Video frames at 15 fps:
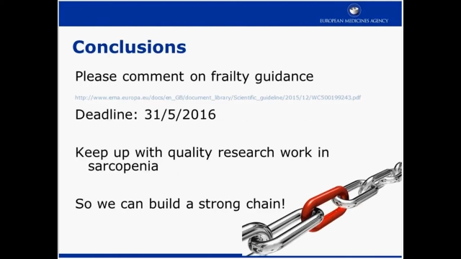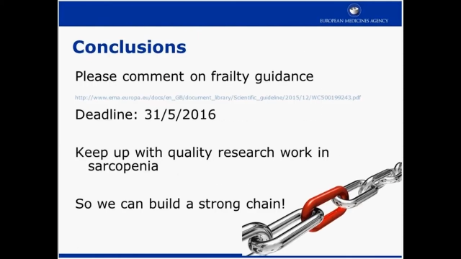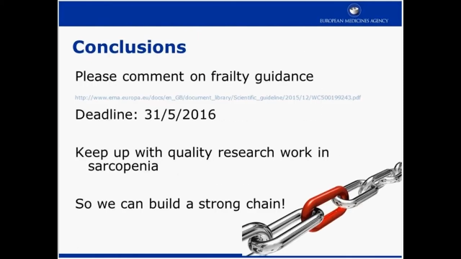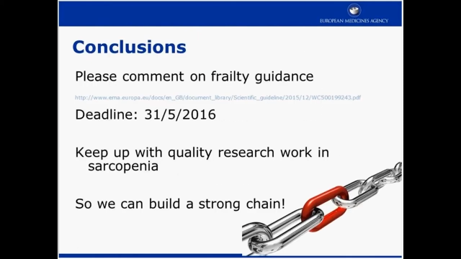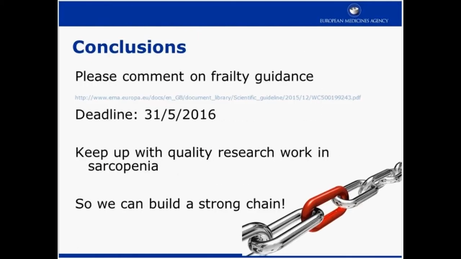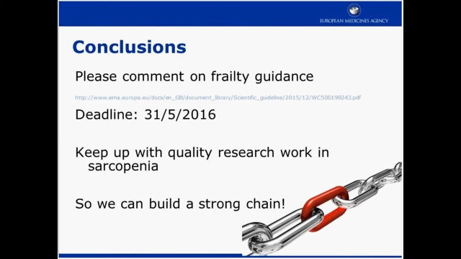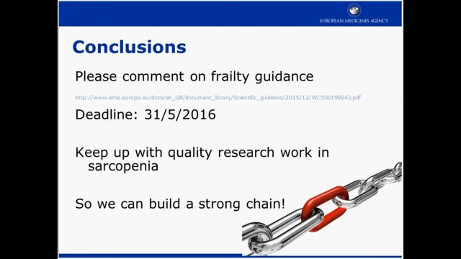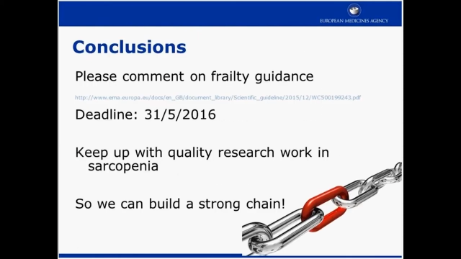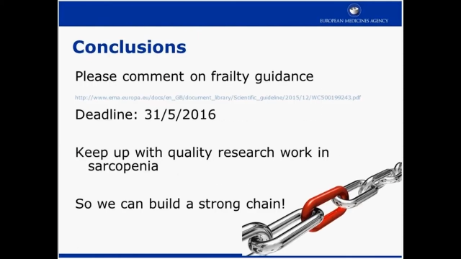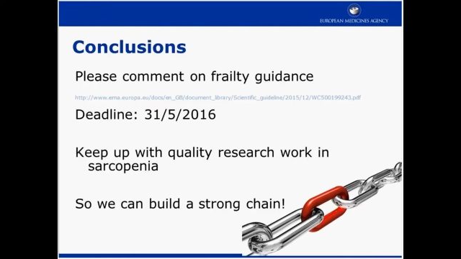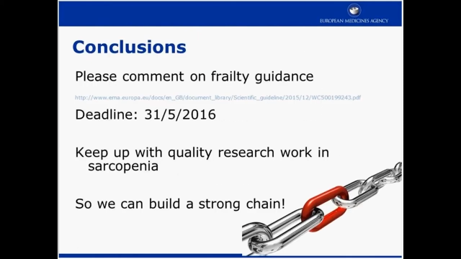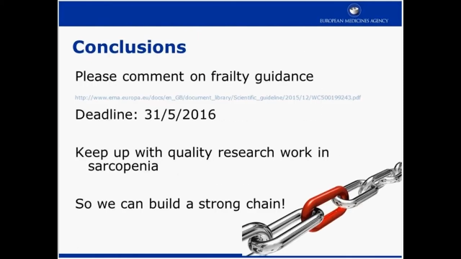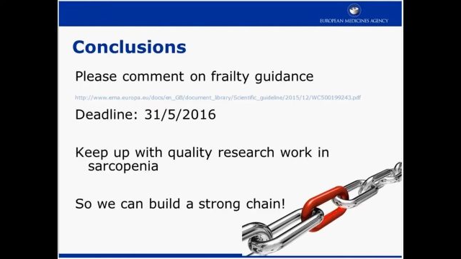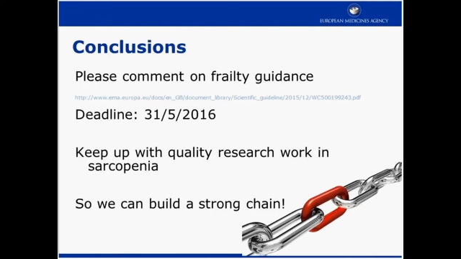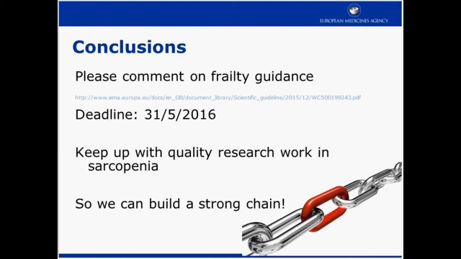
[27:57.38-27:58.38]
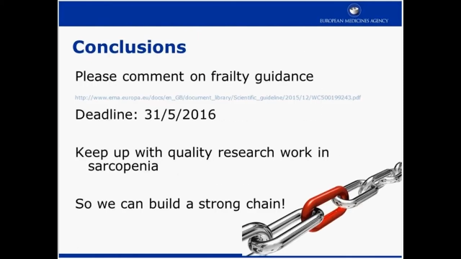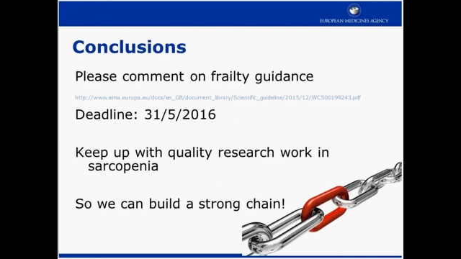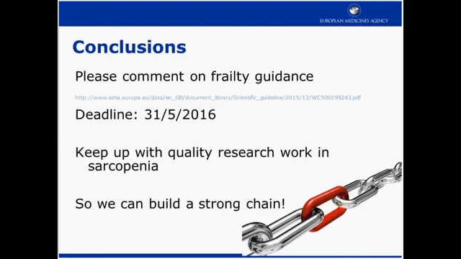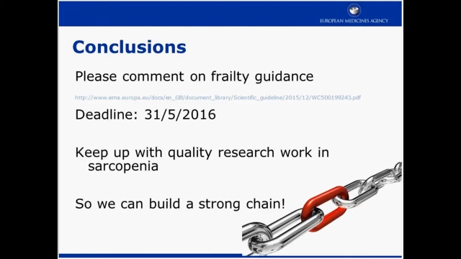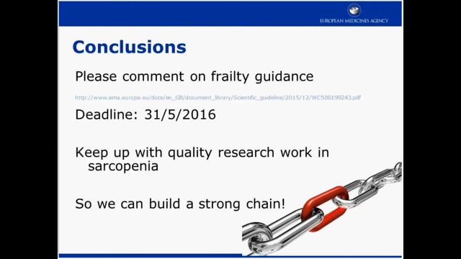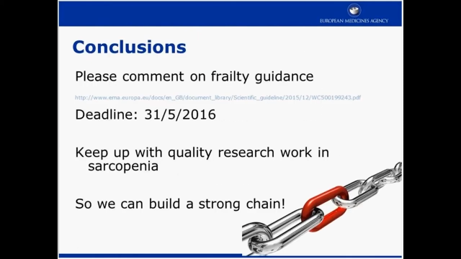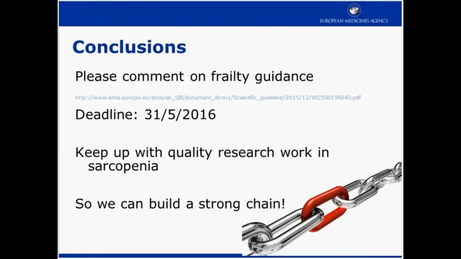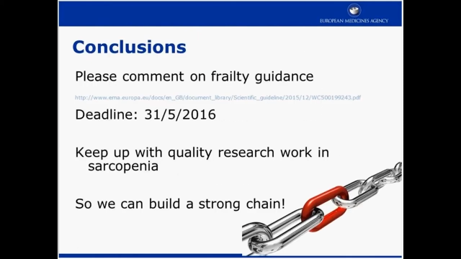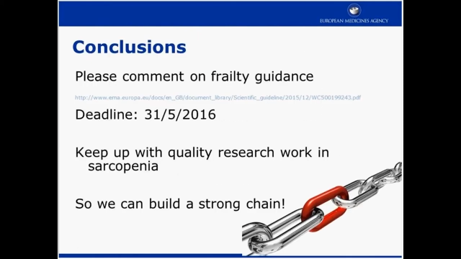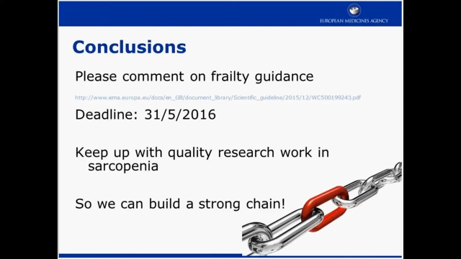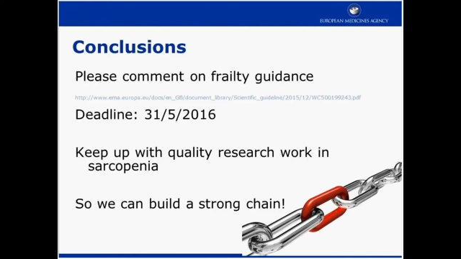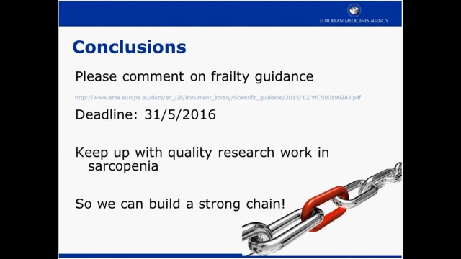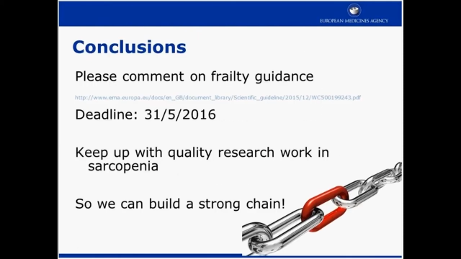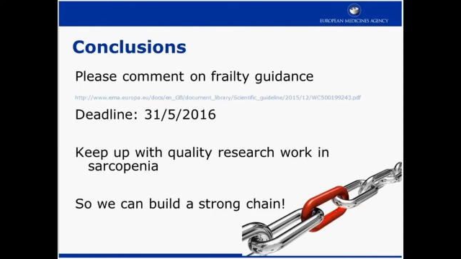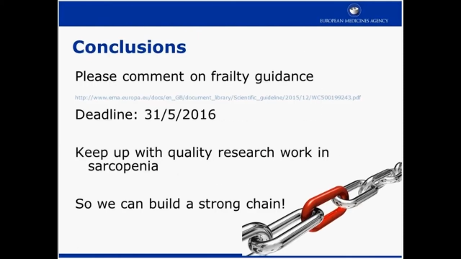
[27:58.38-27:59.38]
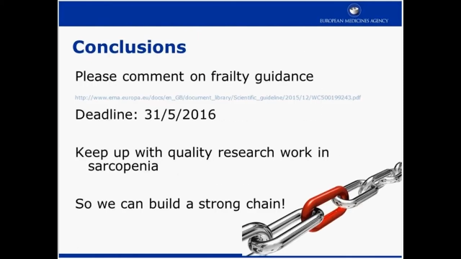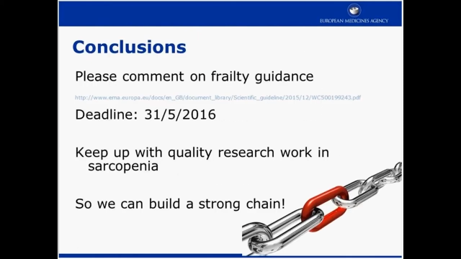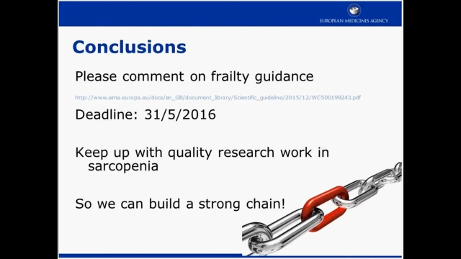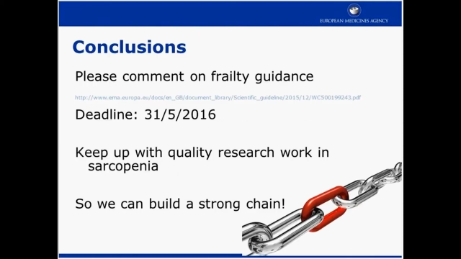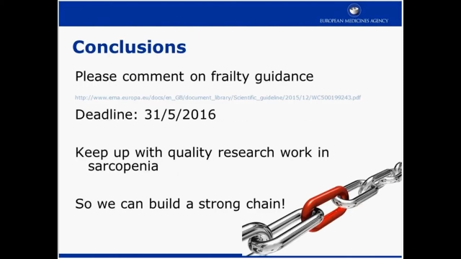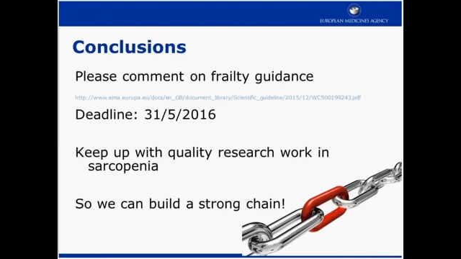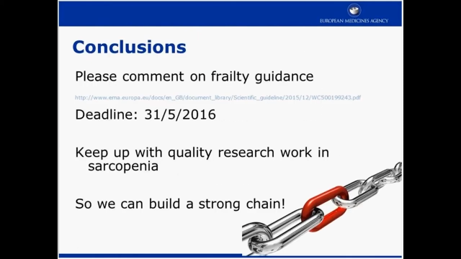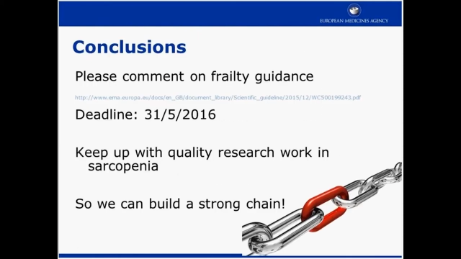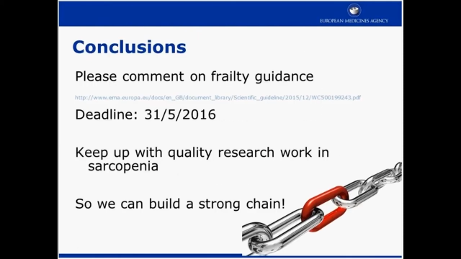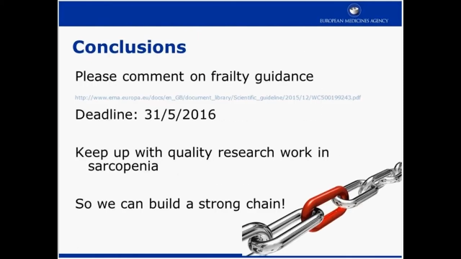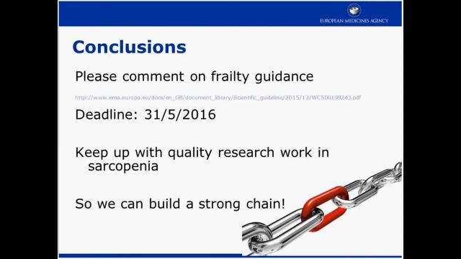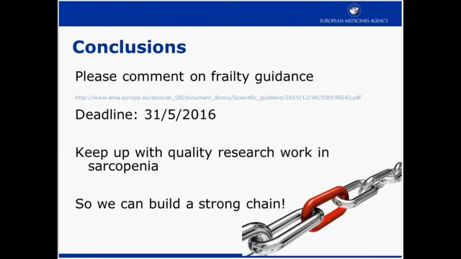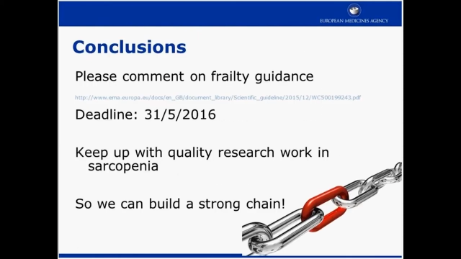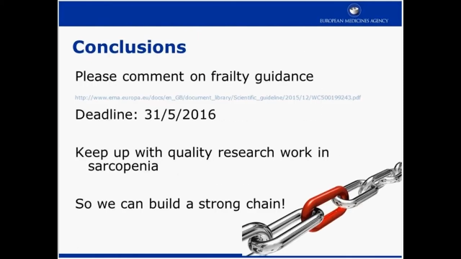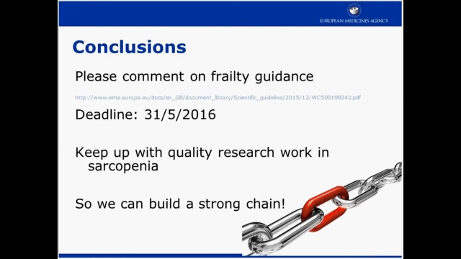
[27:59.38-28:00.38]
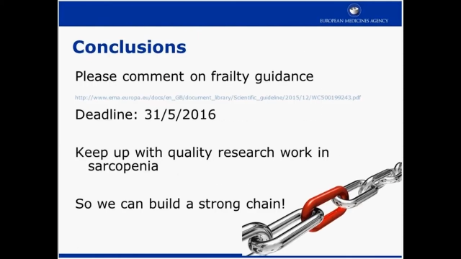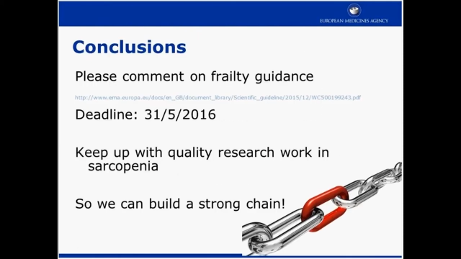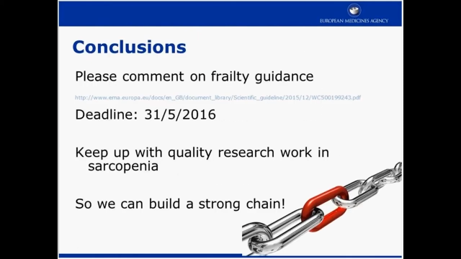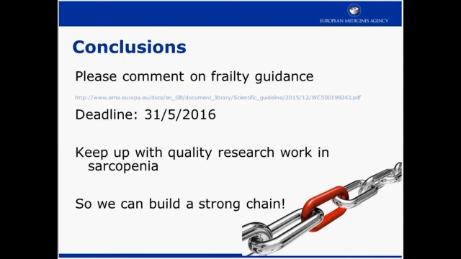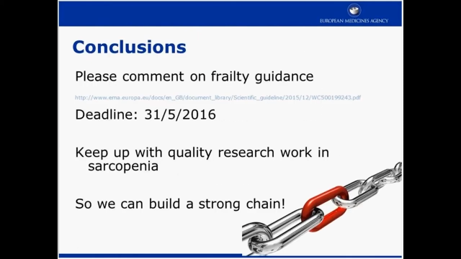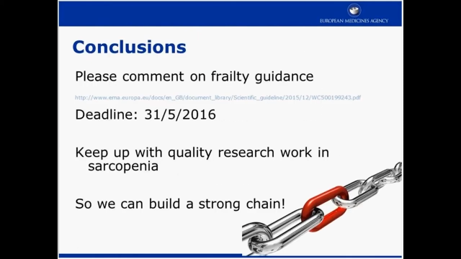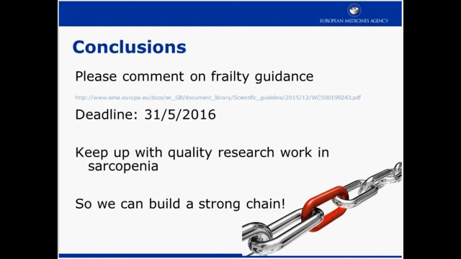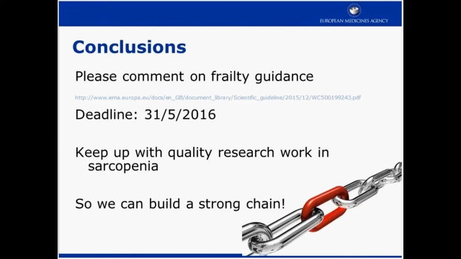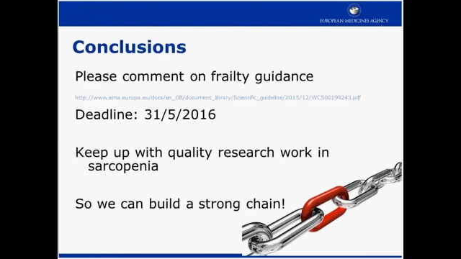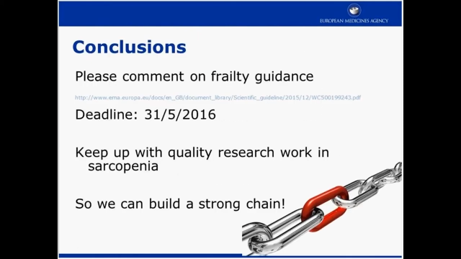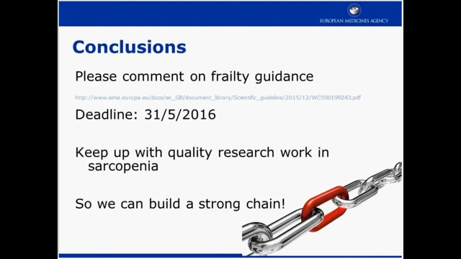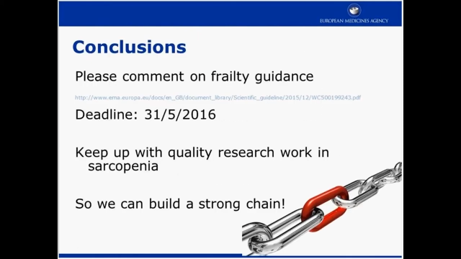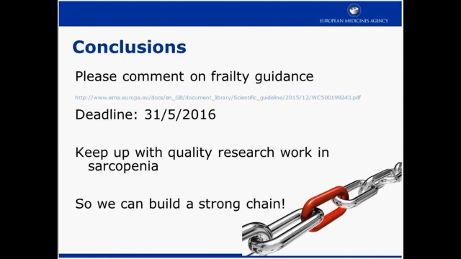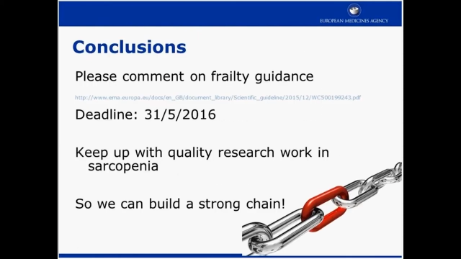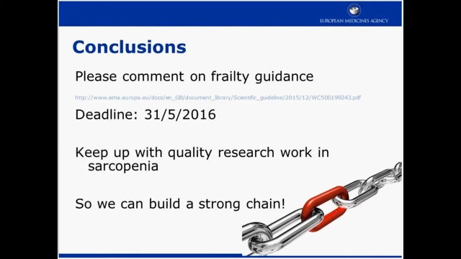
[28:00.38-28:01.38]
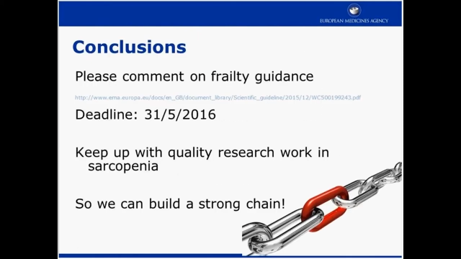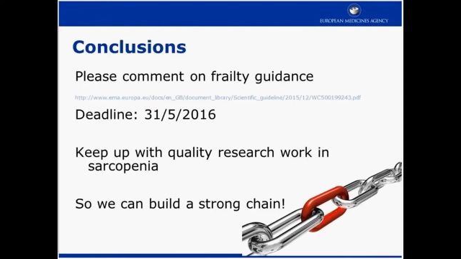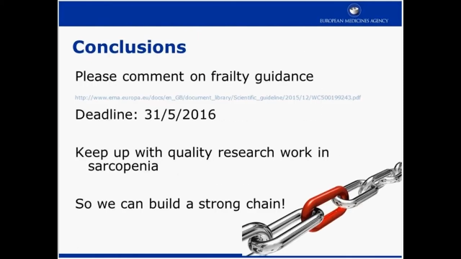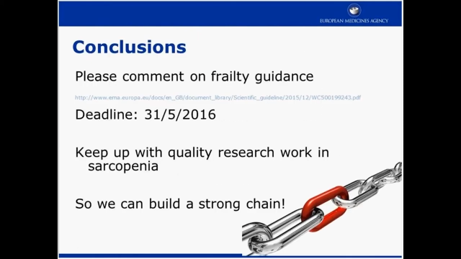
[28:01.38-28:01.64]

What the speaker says: (no speaker visible)